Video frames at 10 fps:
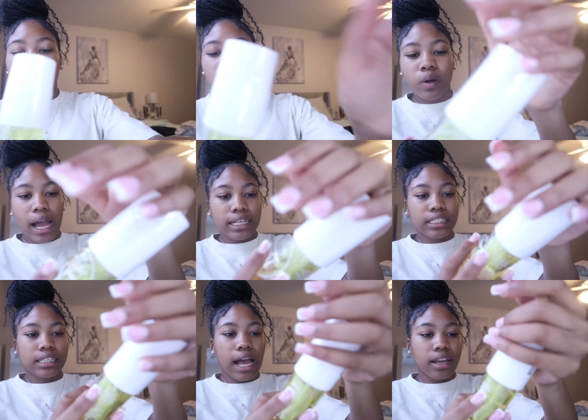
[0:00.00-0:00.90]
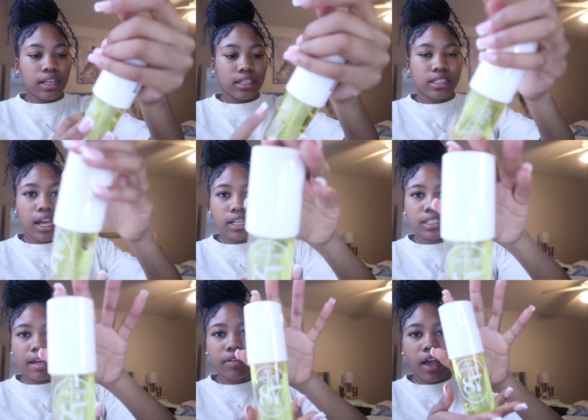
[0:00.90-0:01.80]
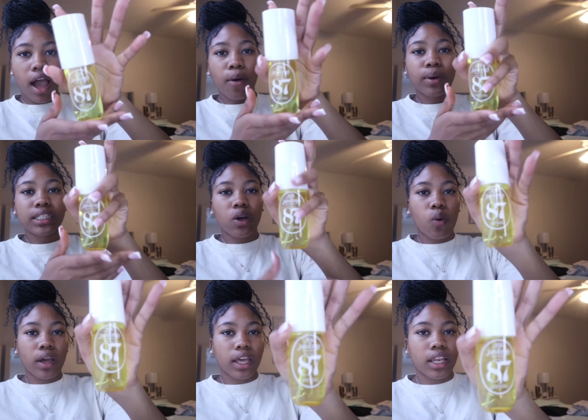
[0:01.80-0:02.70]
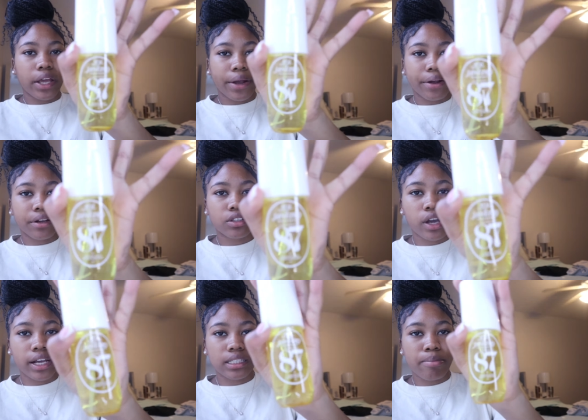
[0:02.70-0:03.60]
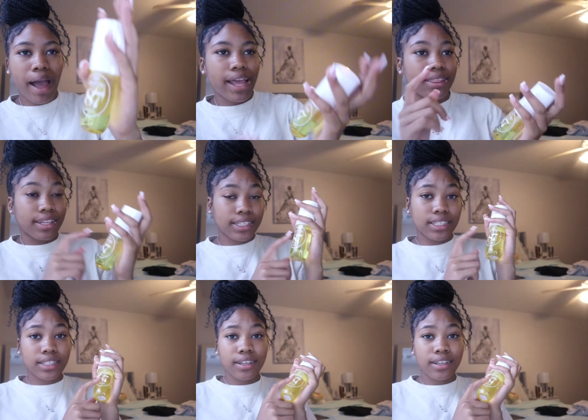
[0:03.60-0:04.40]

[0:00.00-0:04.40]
know I just got this 87 now I wasn't going in there trying to buy this